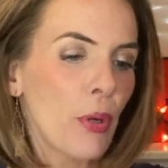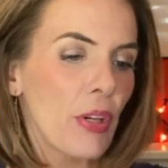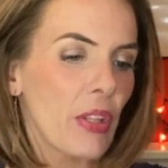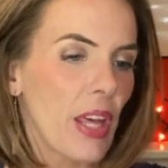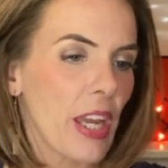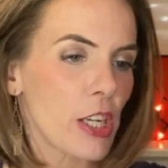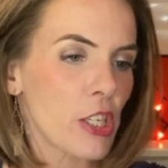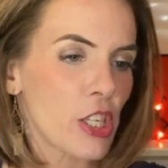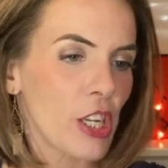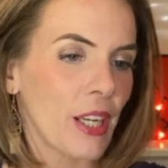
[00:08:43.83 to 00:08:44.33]

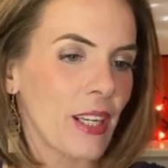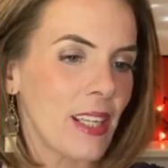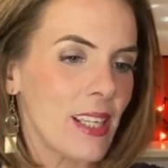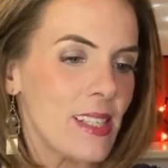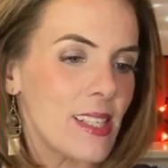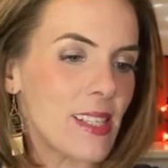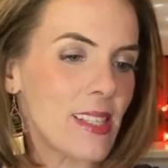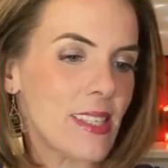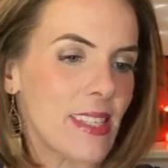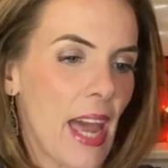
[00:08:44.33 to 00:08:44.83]
Collection.
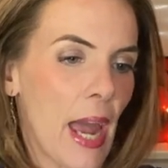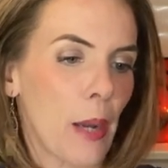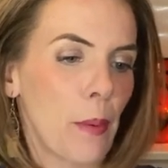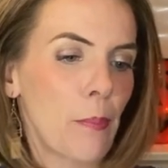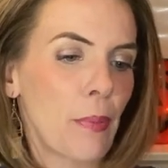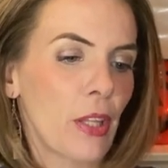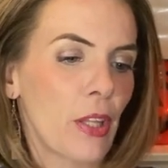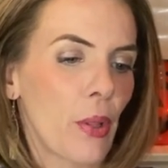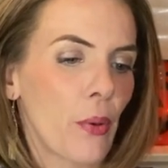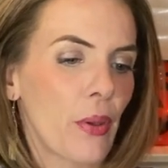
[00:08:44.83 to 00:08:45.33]
It's a satin
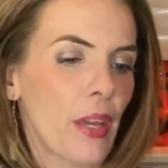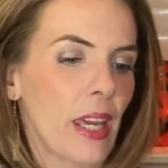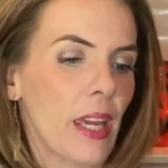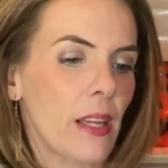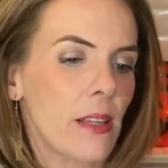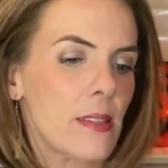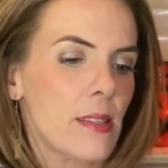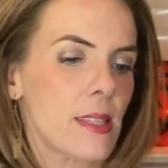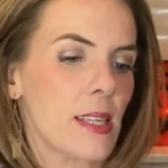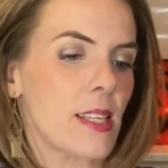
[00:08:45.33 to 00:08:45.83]
pillowcase.